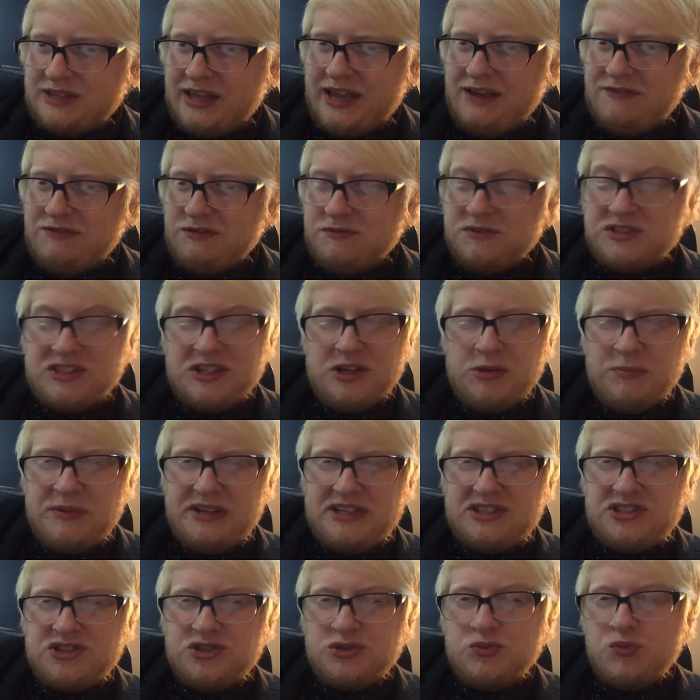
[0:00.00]
if it was a little
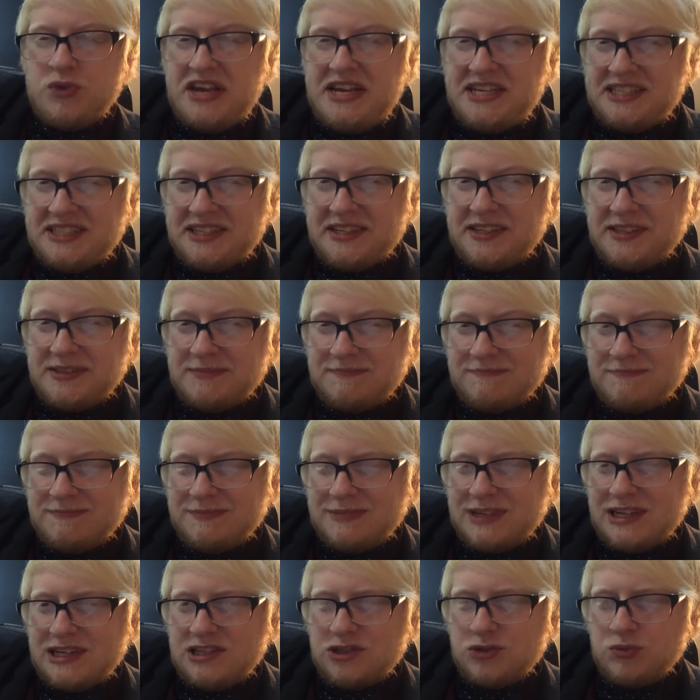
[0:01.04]
bit sweeter
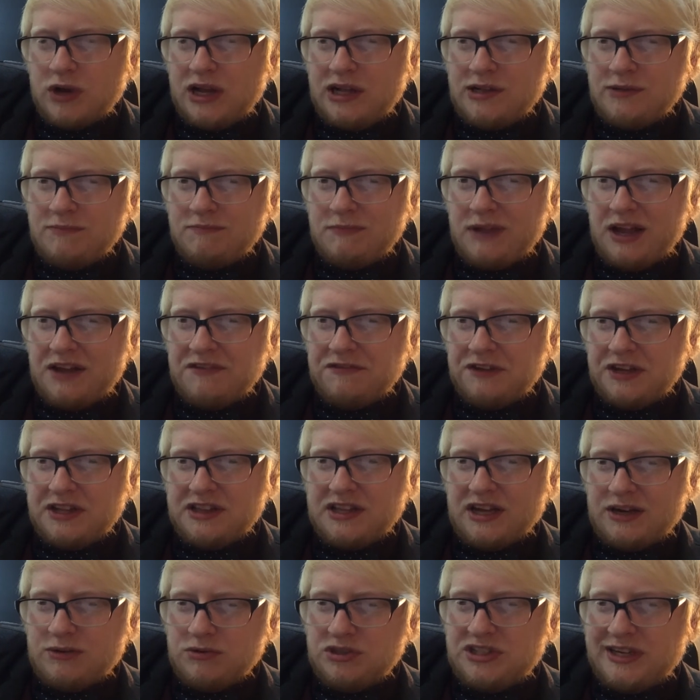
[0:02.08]
as well, I think
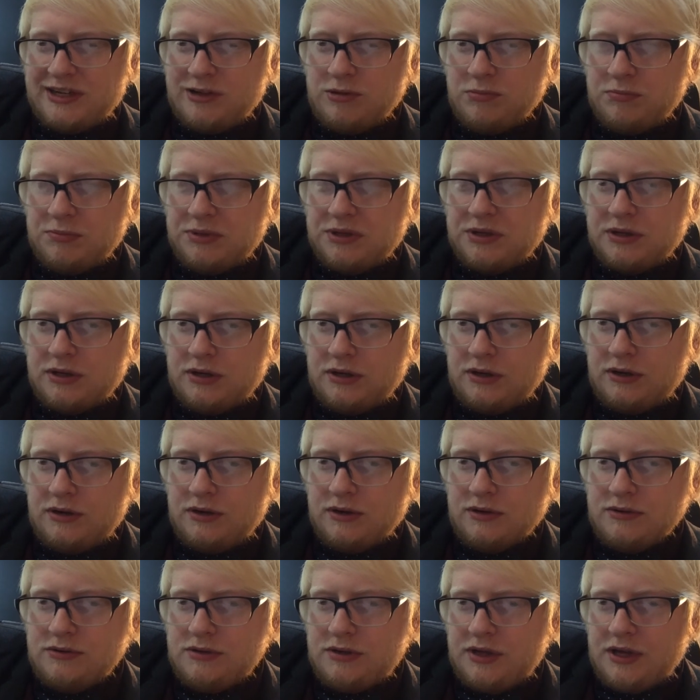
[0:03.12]
that would help.
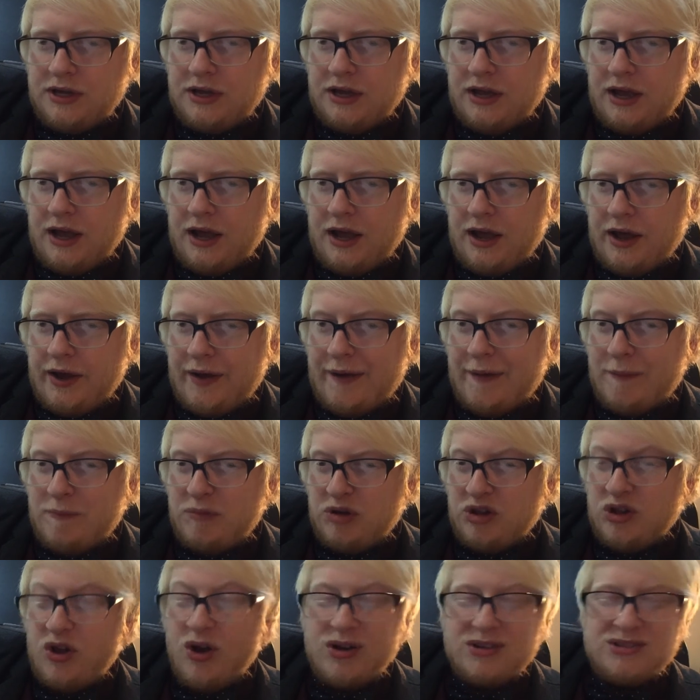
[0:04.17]
Uh,
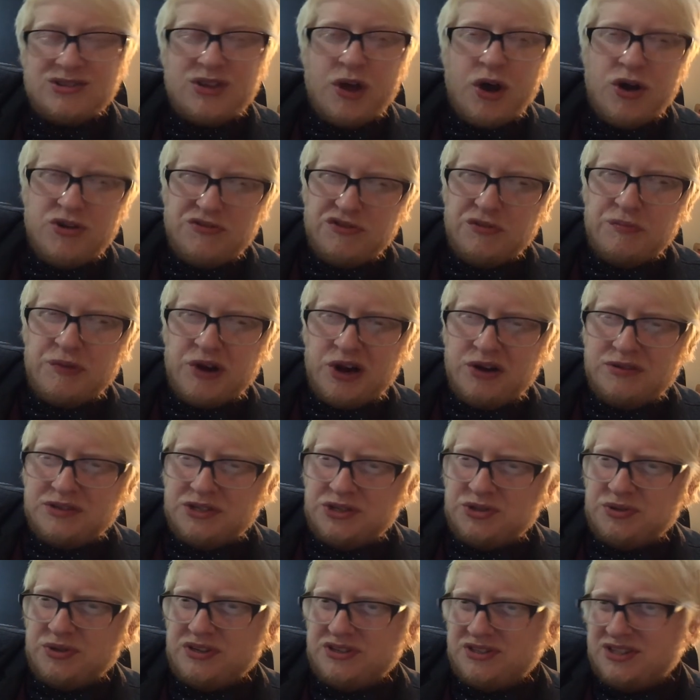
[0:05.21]
but not overbearingly
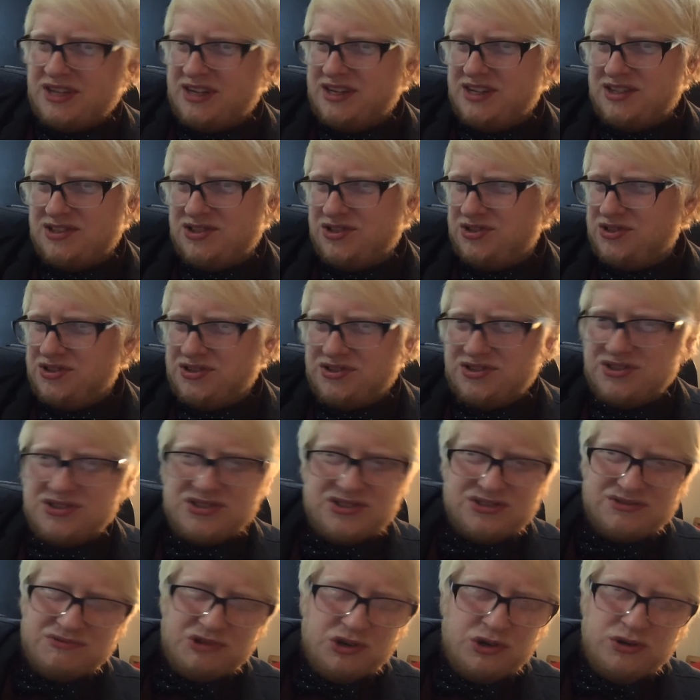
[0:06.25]
sweet, because then it's
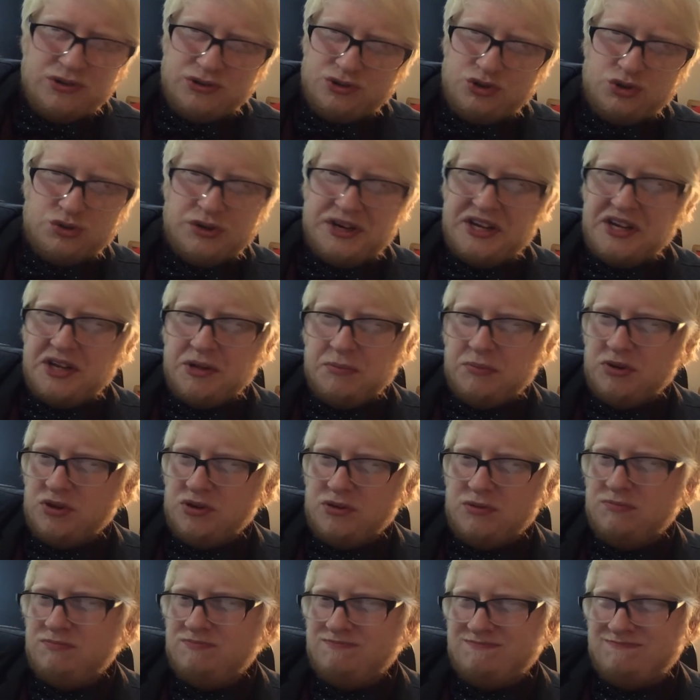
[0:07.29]
just undrinkable.
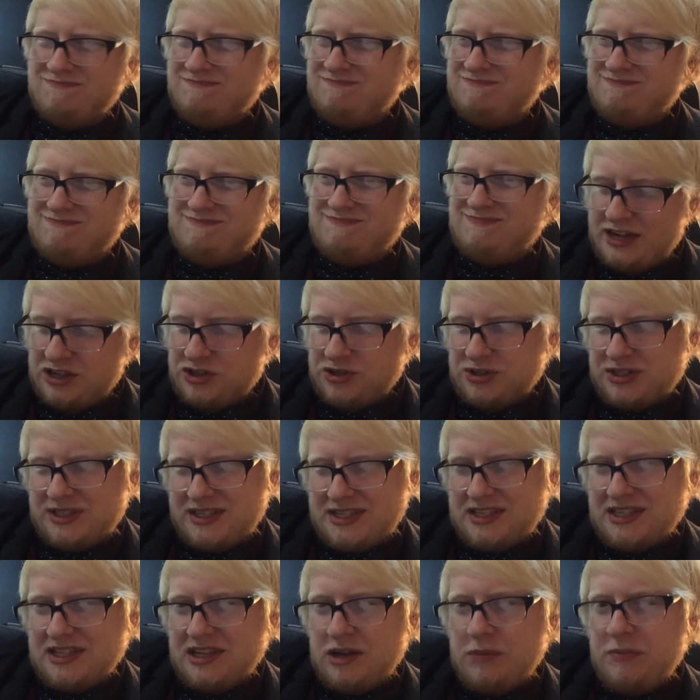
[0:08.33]
It just
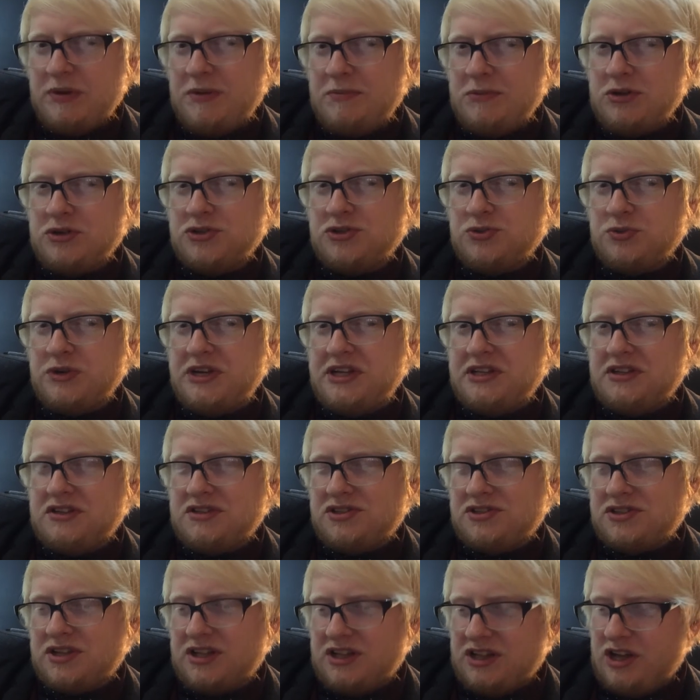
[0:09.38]
needs a little bit more
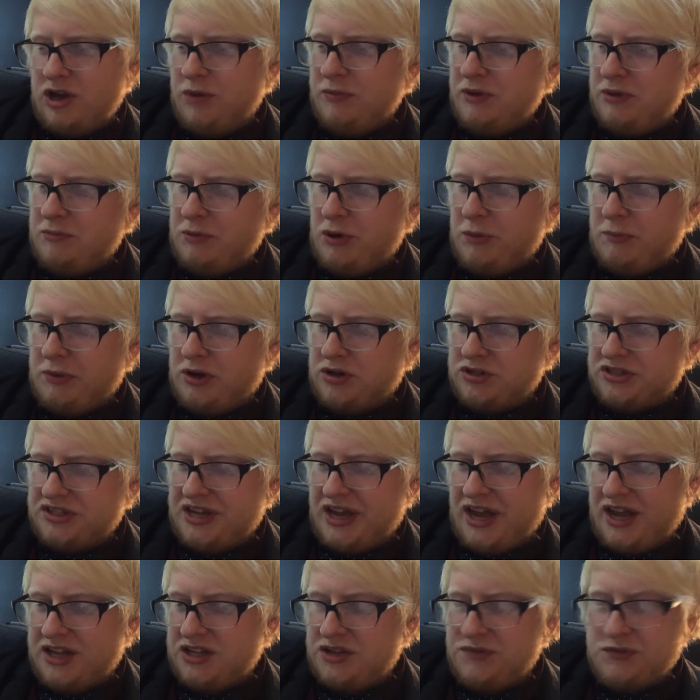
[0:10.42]
sweetness, a little bit more body,
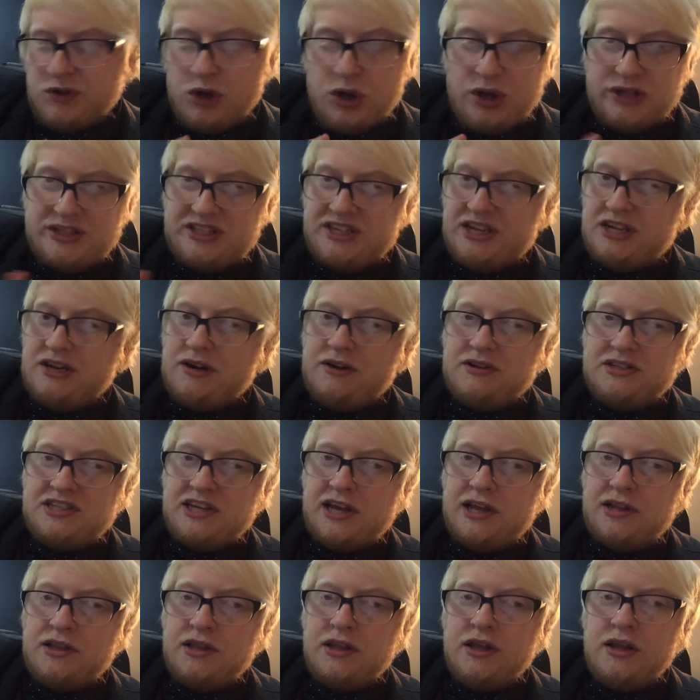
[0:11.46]
and you've got a ten out of
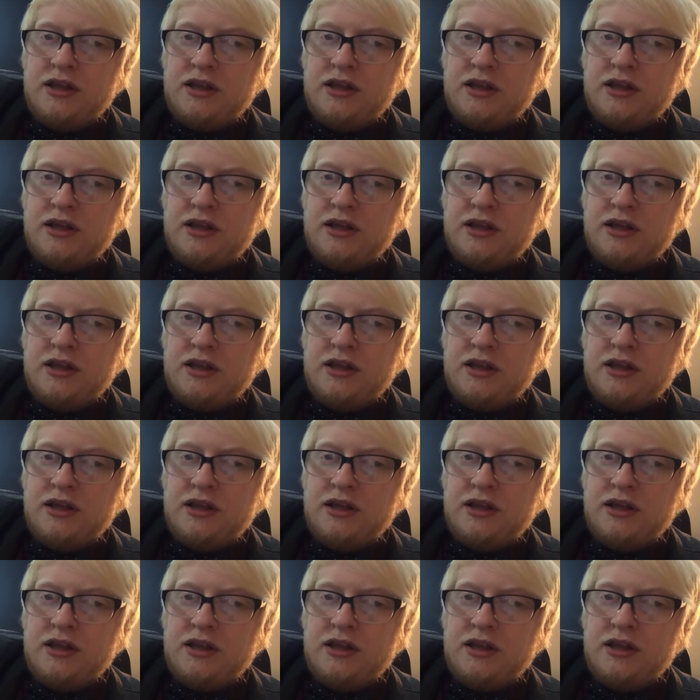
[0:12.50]
ten.